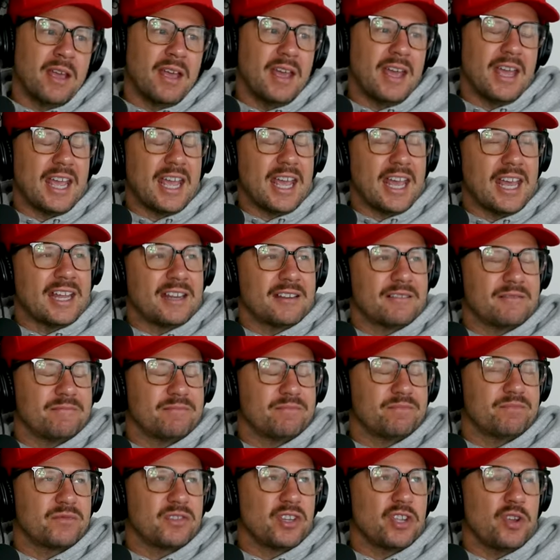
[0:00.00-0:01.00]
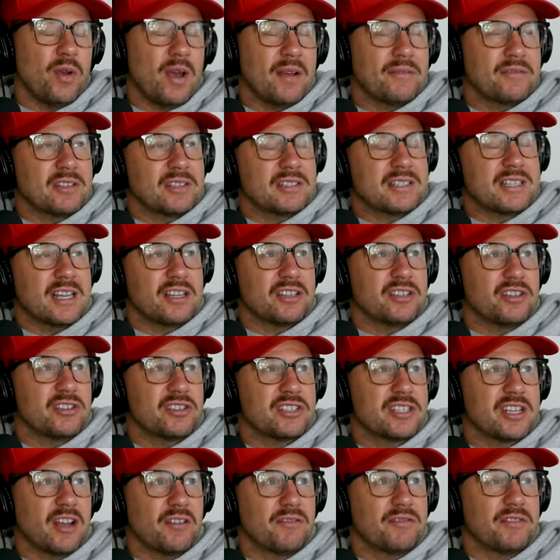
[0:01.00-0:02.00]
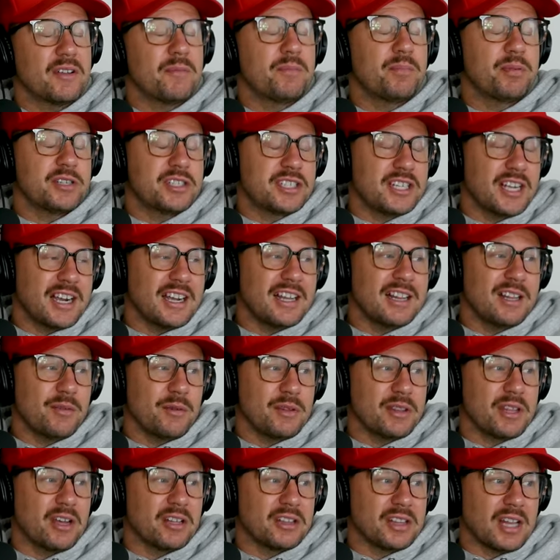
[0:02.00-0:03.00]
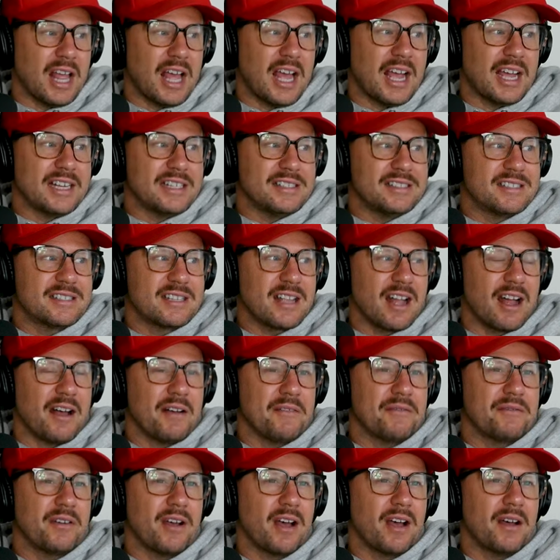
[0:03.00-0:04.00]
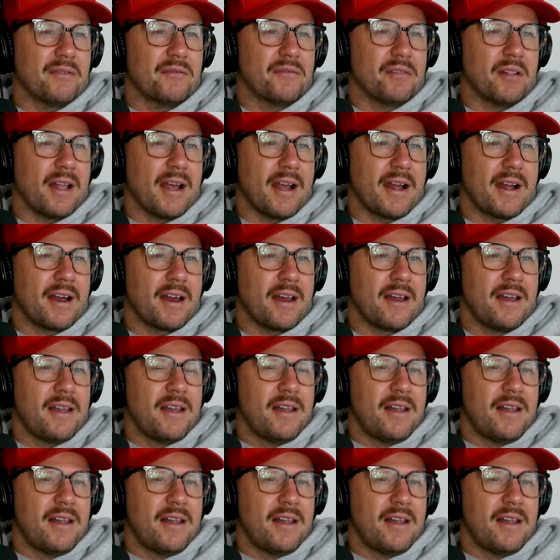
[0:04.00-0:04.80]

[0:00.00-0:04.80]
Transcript: And you have to tell yourself, particularly with online stuff, of like,